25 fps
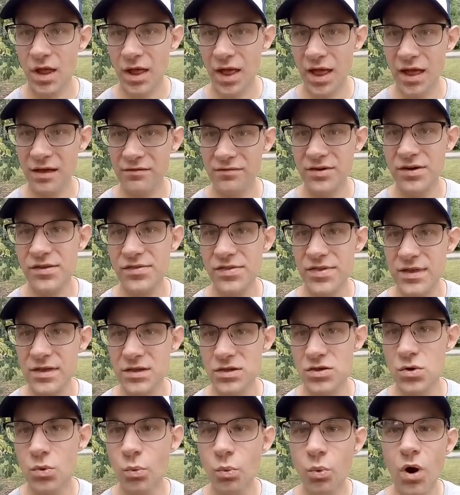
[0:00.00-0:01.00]
everything
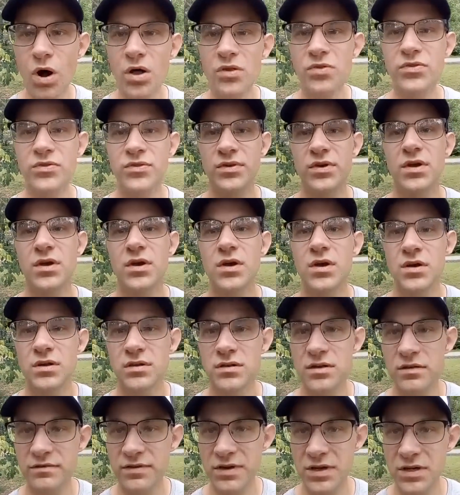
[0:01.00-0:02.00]
you want
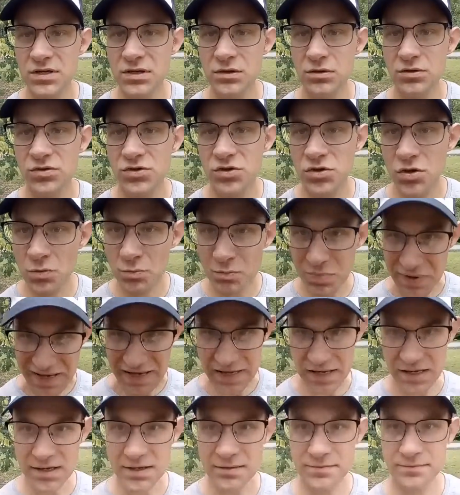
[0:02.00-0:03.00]
the video to
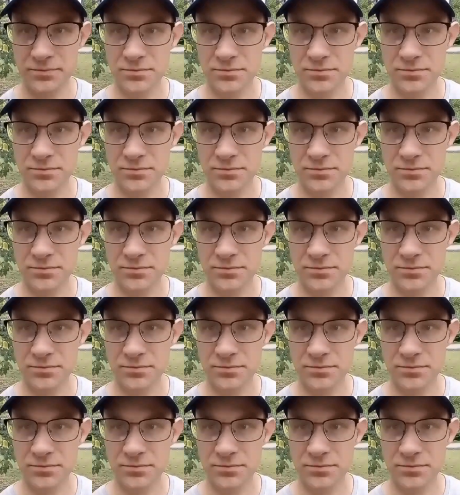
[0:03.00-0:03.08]
be,